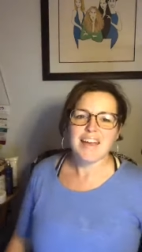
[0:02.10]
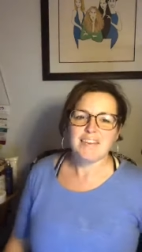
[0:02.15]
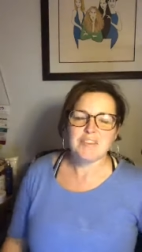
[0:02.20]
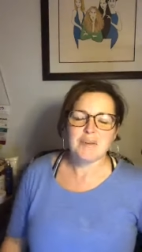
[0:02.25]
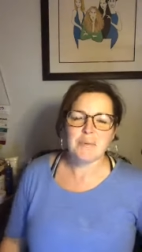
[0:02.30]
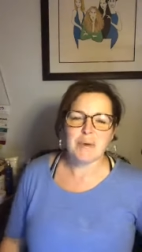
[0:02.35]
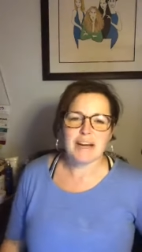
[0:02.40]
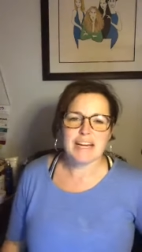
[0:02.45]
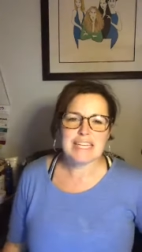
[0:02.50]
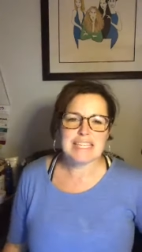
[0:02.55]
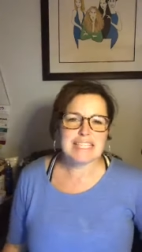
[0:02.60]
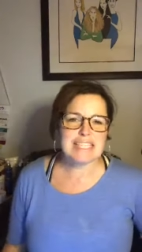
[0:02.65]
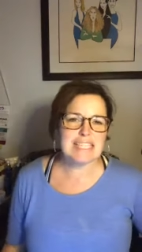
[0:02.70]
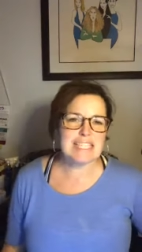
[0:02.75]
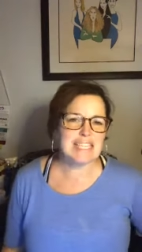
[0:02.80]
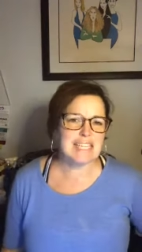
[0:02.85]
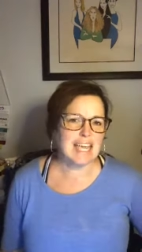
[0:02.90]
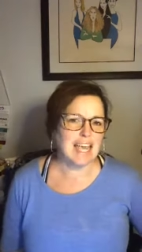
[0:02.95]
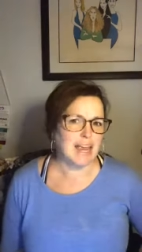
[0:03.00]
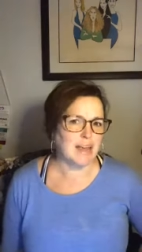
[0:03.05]
Hey everybody,
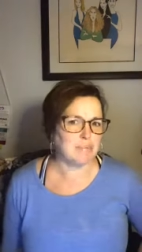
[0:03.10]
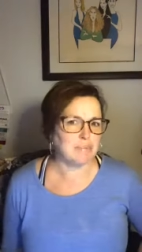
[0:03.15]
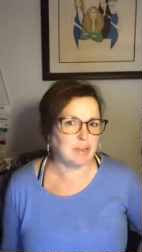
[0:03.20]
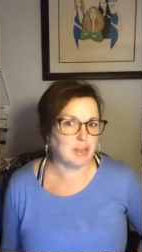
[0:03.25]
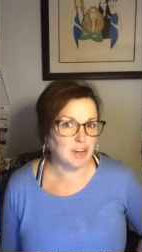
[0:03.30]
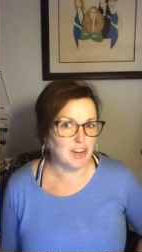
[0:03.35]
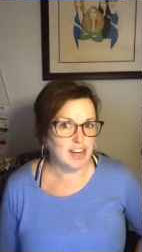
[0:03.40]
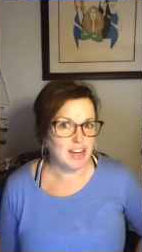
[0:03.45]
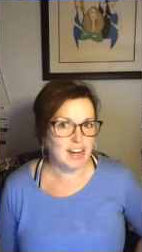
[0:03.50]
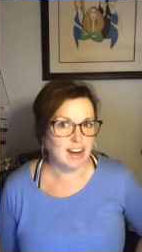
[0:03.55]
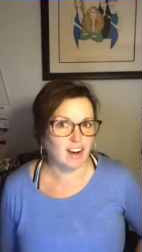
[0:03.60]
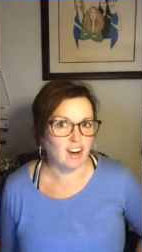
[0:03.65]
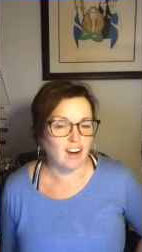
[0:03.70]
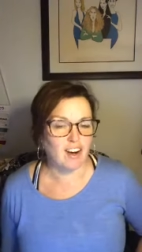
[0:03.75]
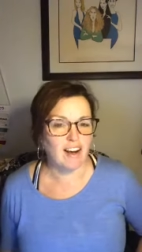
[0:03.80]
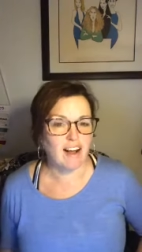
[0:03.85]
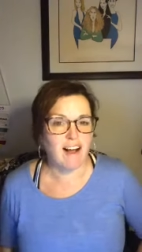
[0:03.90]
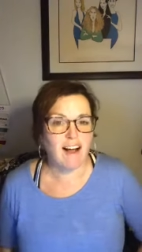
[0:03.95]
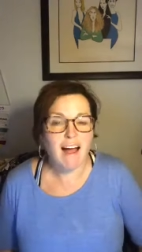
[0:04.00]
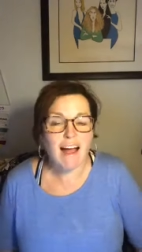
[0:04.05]
Cindy Haebler
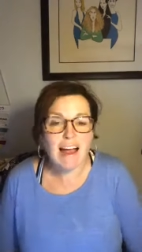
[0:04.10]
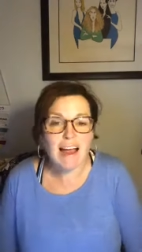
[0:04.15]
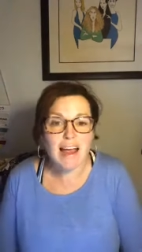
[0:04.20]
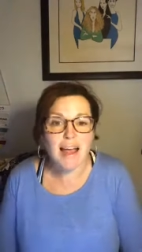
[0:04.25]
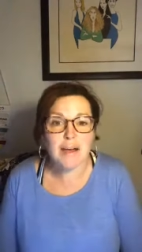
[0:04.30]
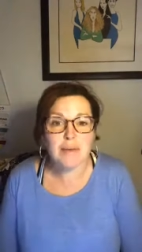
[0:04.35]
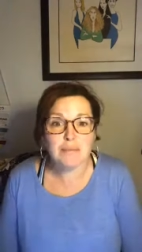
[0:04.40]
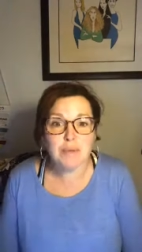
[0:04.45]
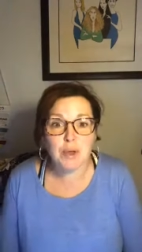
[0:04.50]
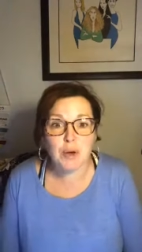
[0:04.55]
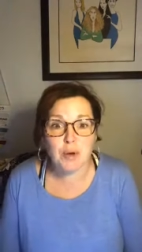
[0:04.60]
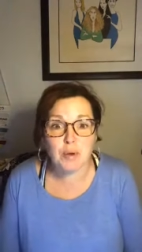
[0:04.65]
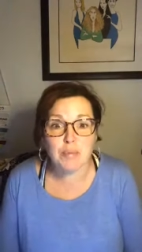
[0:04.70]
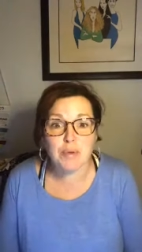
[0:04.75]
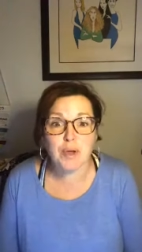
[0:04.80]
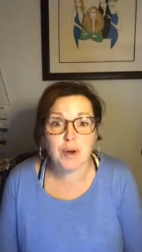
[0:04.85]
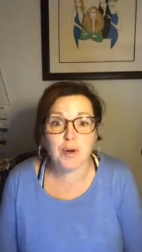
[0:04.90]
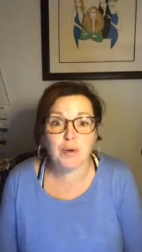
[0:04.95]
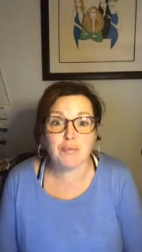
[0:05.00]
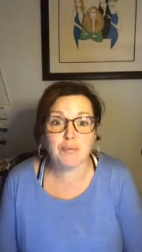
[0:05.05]
here. I am
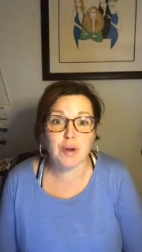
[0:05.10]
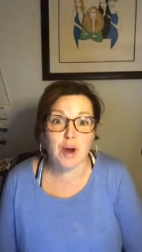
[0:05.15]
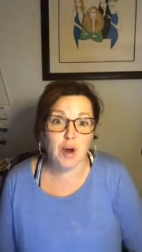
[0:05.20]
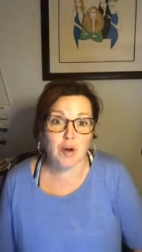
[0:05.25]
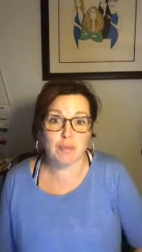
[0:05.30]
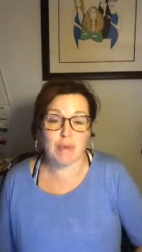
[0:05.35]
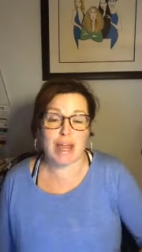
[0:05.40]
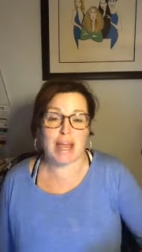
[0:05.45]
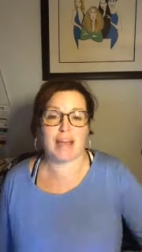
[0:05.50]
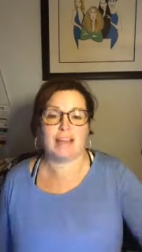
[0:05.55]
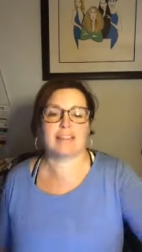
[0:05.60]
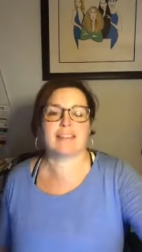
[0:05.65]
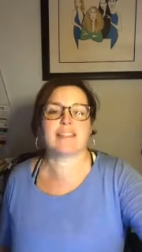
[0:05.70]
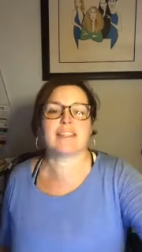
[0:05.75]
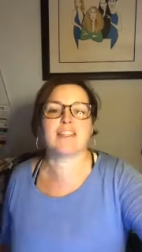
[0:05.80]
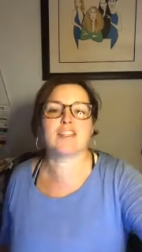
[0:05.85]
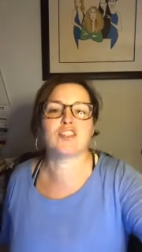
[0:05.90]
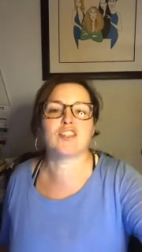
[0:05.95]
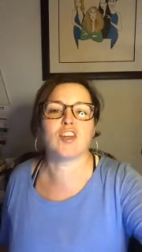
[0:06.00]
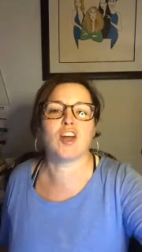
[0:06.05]
your Pure
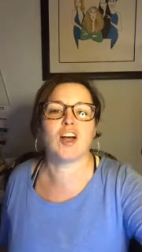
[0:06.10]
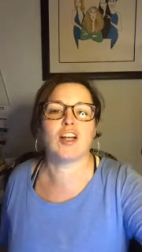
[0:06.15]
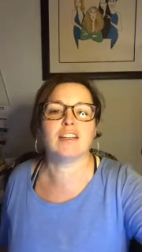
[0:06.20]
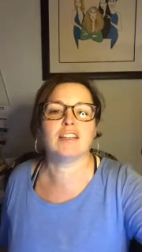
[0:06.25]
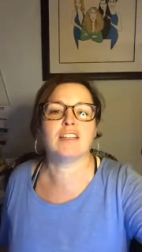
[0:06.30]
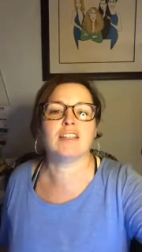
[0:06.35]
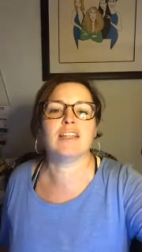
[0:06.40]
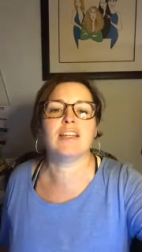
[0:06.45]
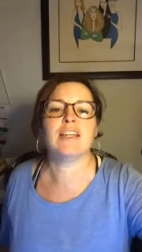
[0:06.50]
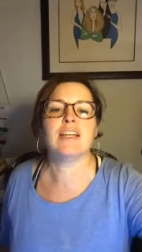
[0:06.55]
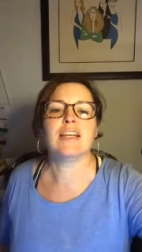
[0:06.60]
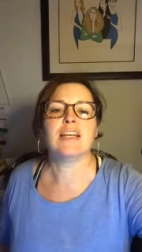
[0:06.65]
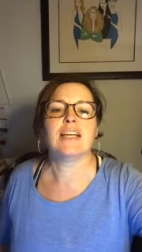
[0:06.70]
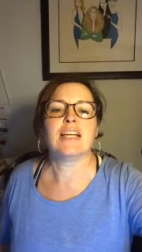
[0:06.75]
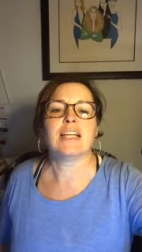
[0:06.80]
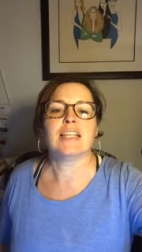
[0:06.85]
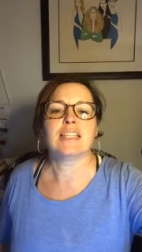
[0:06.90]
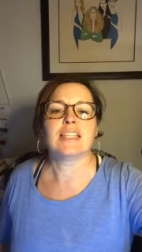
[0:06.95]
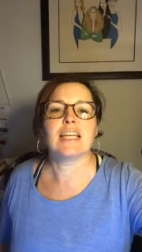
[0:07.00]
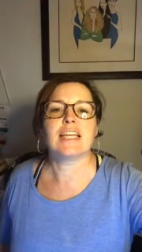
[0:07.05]
Romance consultant.
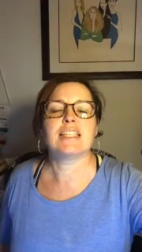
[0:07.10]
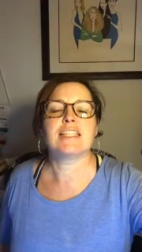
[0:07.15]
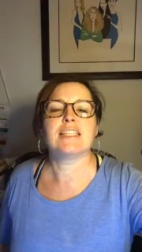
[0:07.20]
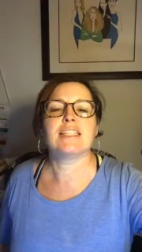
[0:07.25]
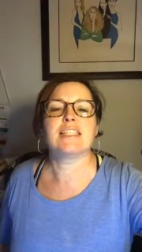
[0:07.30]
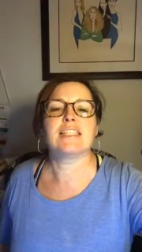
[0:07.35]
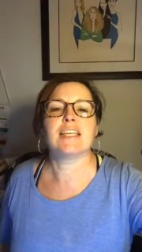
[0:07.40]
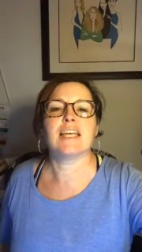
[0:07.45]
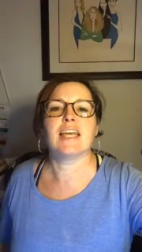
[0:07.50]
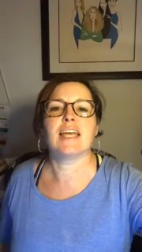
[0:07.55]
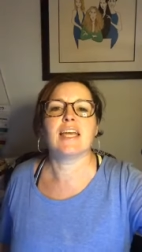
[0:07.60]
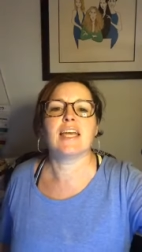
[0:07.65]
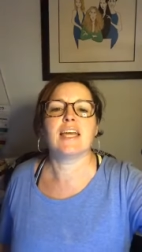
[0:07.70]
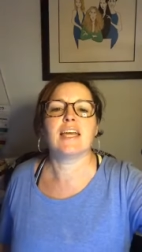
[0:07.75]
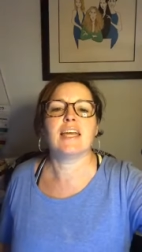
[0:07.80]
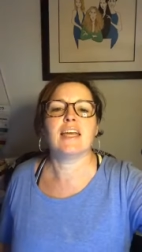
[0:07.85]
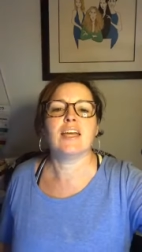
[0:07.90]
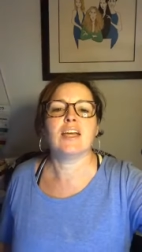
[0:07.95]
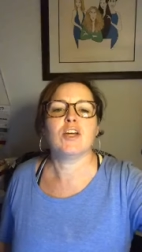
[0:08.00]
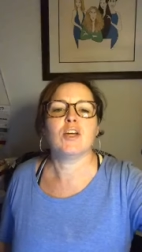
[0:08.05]
Let's
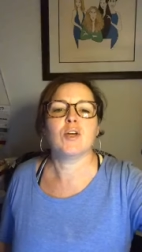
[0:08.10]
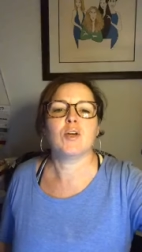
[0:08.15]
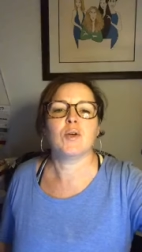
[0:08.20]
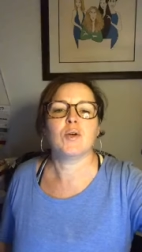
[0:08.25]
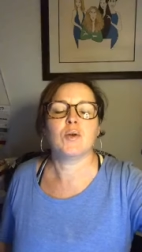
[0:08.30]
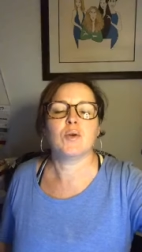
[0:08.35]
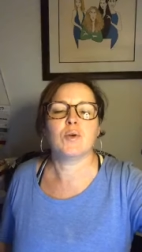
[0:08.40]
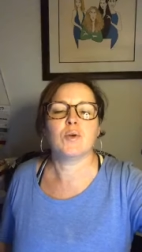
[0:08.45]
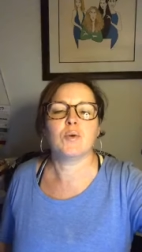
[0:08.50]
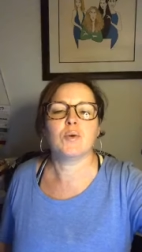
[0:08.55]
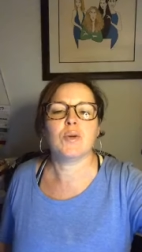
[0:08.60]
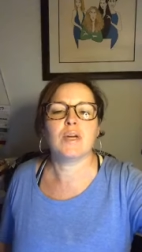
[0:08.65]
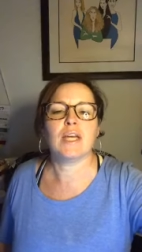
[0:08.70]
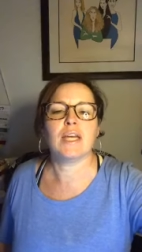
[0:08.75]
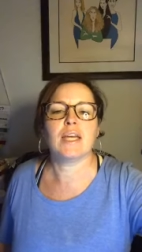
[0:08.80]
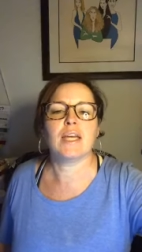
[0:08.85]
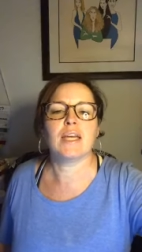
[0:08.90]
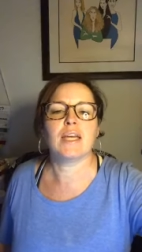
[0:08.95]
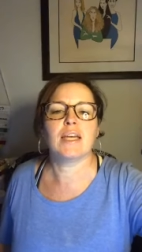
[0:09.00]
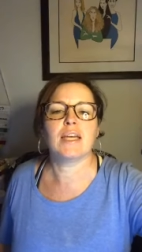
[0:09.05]
see who
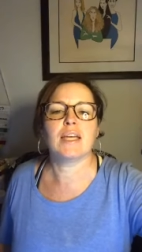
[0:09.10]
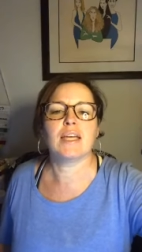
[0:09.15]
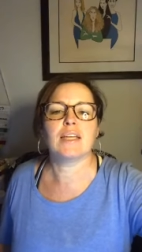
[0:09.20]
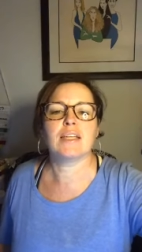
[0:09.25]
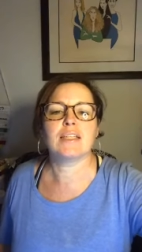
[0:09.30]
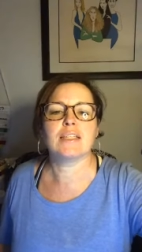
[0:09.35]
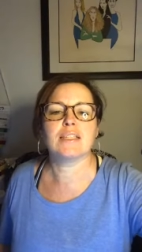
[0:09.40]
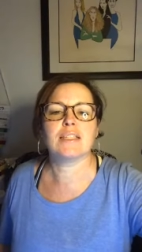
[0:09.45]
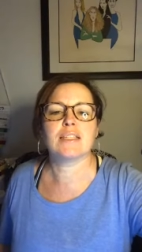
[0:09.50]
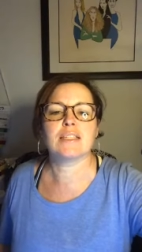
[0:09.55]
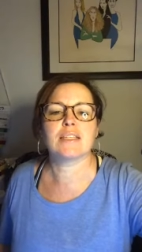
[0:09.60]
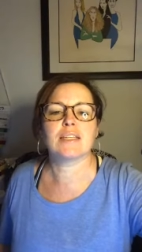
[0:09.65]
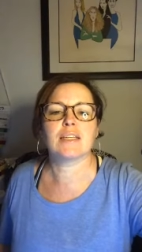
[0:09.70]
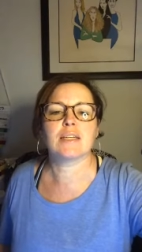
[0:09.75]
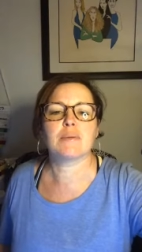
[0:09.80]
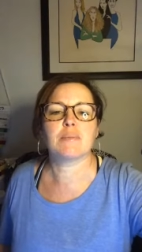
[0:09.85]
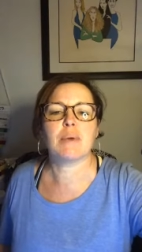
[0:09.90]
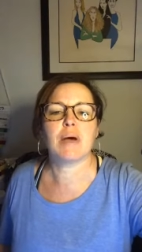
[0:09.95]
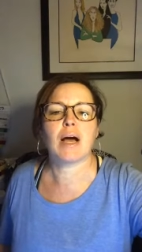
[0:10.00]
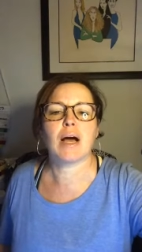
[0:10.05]
is
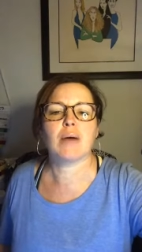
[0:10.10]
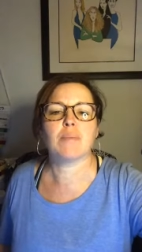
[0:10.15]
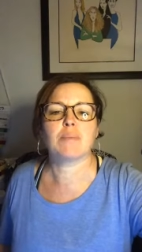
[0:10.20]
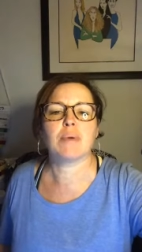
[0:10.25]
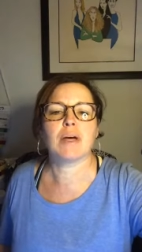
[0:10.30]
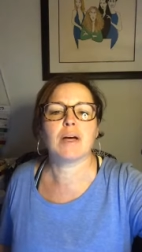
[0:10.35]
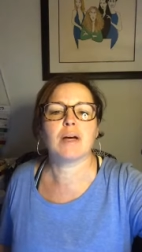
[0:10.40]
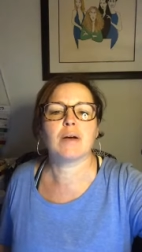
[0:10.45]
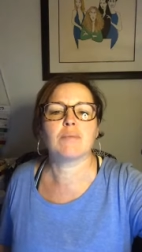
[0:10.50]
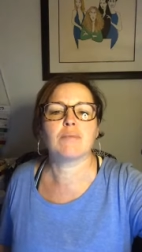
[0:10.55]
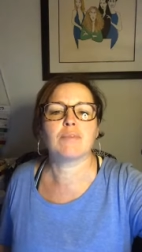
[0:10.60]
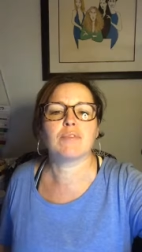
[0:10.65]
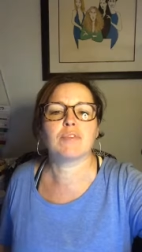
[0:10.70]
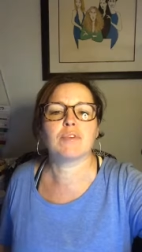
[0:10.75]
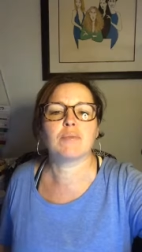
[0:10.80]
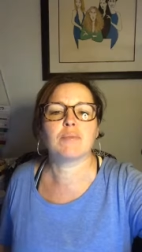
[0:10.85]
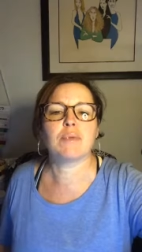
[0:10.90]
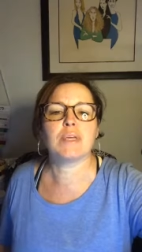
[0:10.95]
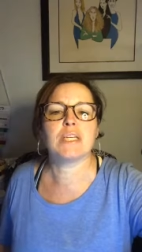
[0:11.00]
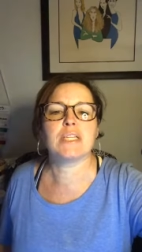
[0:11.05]
gonna pop up
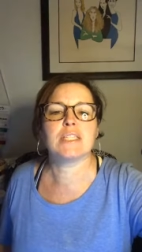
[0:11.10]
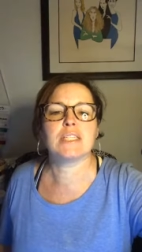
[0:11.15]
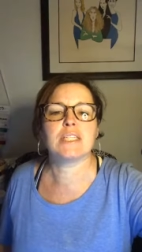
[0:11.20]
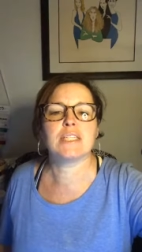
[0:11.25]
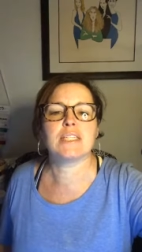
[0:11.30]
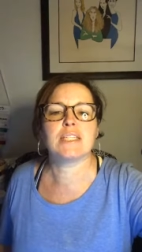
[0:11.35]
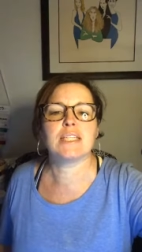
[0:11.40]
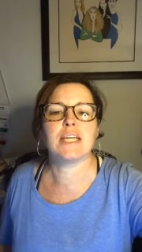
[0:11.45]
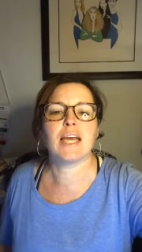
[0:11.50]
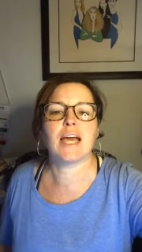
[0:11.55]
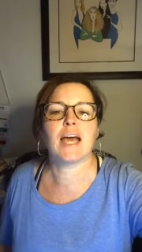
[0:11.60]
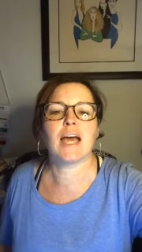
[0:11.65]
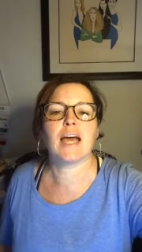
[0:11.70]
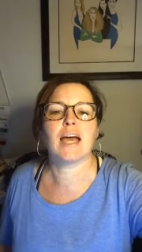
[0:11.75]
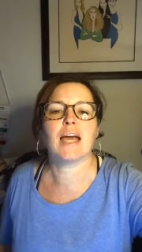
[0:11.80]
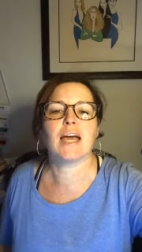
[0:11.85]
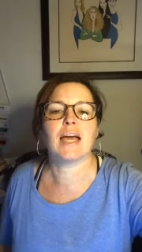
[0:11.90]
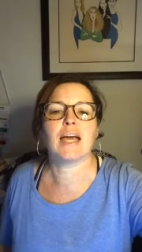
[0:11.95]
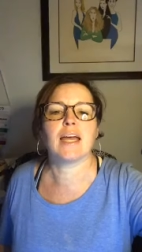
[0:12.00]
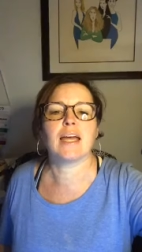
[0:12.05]
for me to
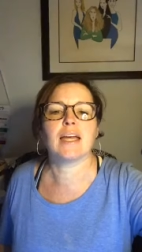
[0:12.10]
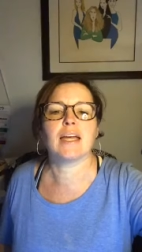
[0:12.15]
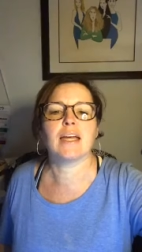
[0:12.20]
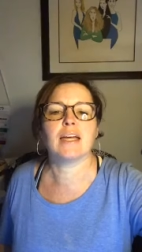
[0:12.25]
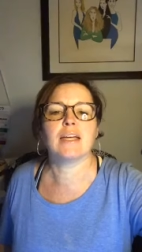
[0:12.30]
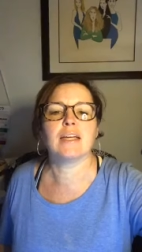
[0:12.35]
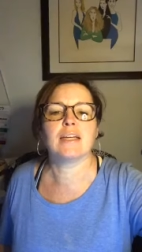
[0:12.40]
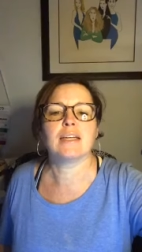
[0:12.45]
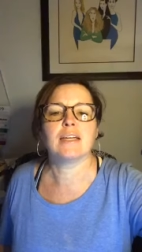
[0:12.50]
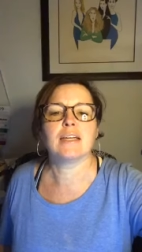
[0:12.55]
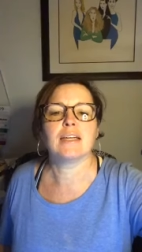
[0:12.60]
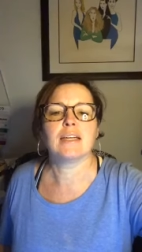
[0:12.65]
tag.